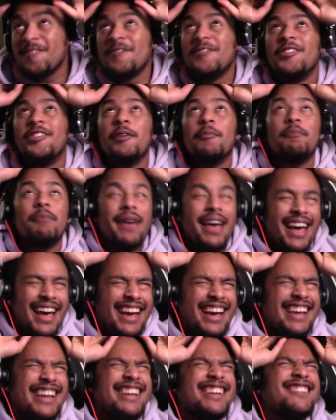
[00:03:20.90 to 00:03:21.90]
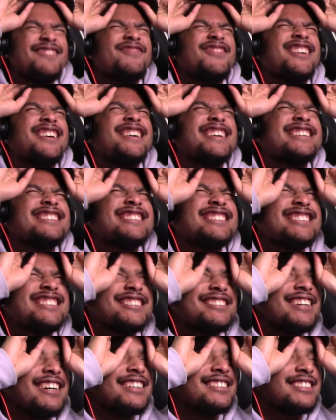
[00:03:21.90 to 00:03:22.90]
The pain, bro. She
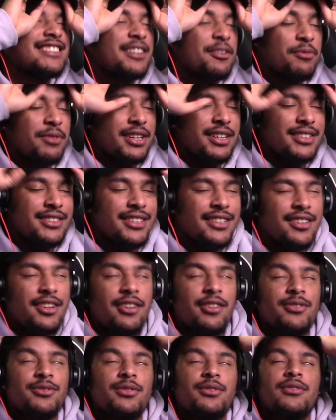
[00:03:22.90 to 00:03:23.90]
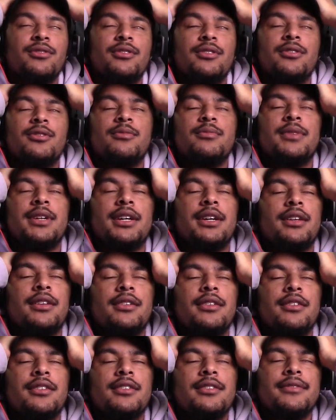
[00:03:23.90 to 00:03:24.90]
tried to send one, it didn't go through,
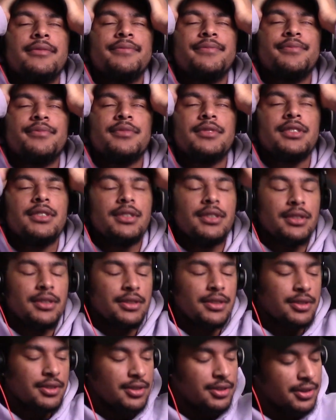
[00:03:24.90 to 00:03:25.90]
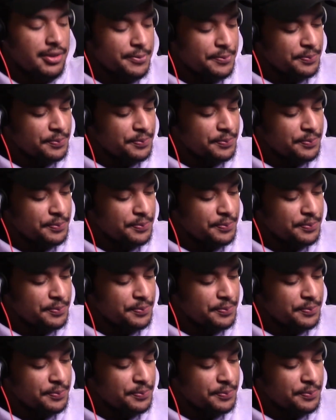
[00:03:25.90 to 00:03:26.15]
man. Shit.